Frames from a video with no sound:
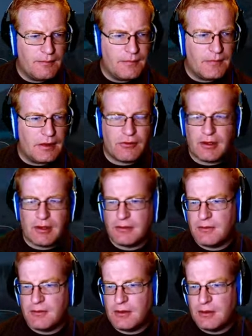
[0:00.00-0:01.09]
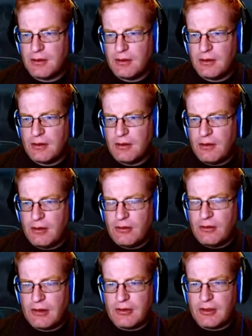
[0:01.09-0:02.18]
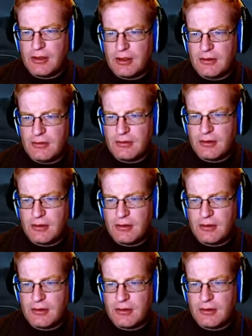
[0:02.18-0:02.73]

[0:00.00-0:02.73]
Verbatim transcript: That's correct. So have a good night,